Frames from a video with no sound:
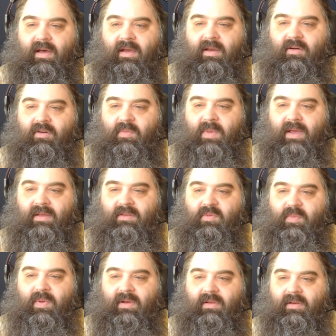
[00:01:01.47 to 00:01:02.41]
Iron
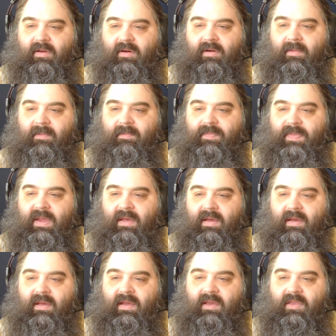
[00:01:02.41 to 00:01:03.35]
Man's butler.
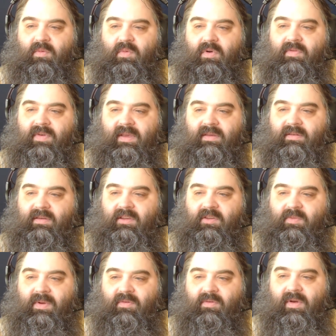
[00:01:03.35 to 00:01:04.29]
In the movies,
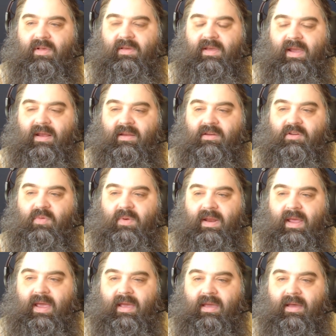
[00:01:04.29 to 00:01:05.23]
he's been relegated to
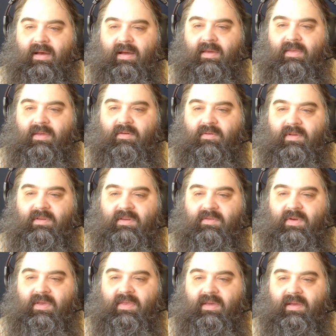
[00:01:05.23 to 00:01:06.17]
an AI that runs
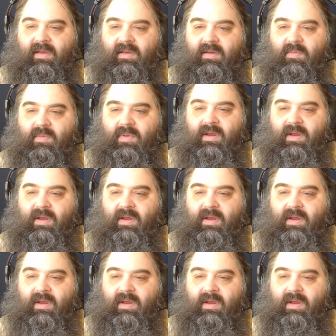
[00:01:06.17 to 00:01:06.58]
everything,